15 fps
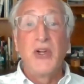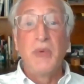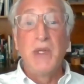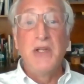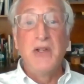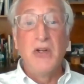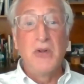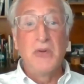So
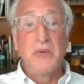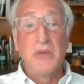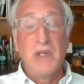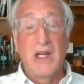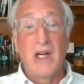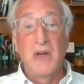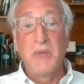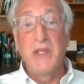we
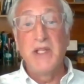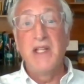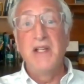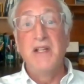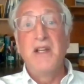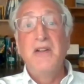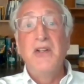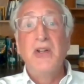knew we
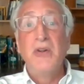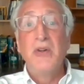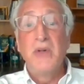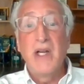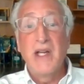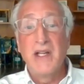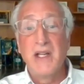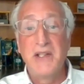needed a
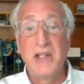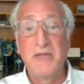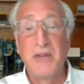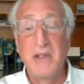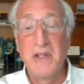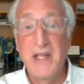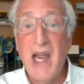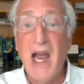new and a
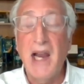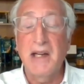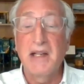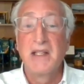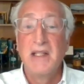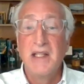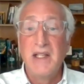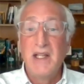different tack.
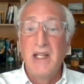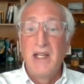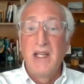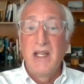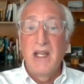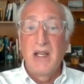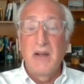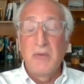
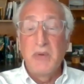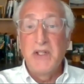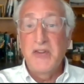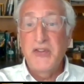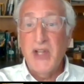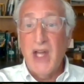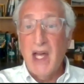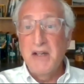We
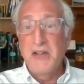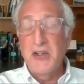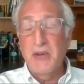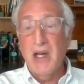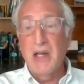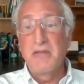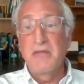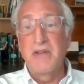decided
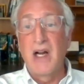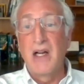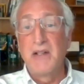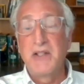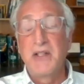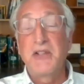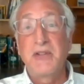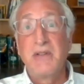
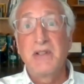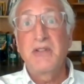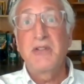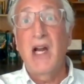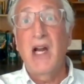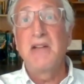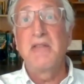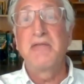to
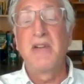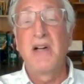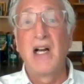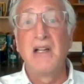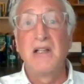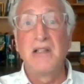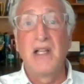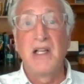try to
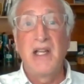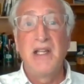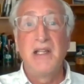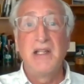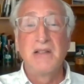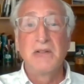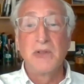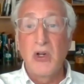file
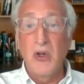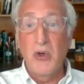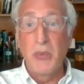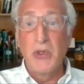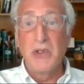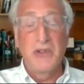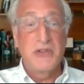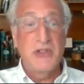a
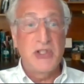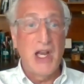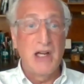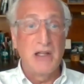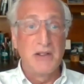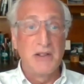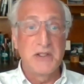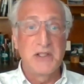global
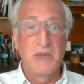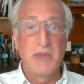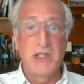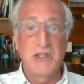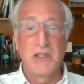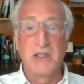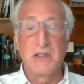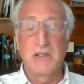challenge to
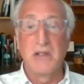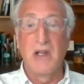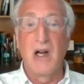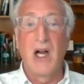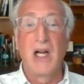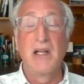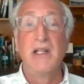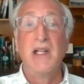Michigan's
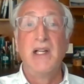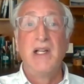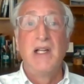law,